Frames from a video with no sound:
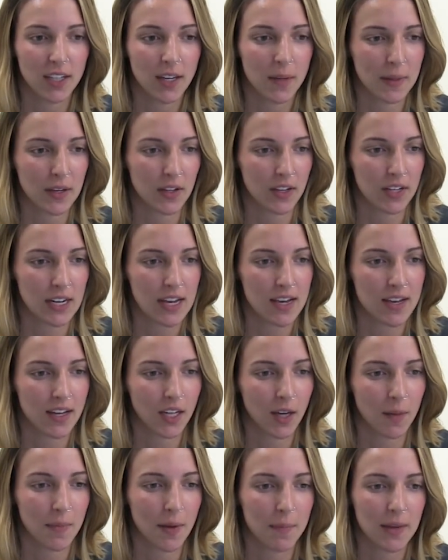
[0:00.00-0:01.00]
ability,
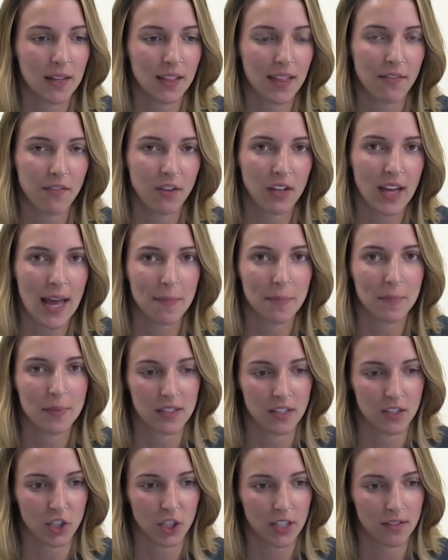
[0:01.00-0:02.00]
commitment level, and
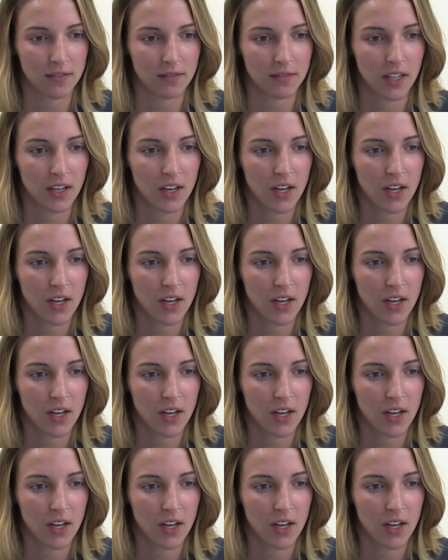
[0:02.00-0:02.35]
position.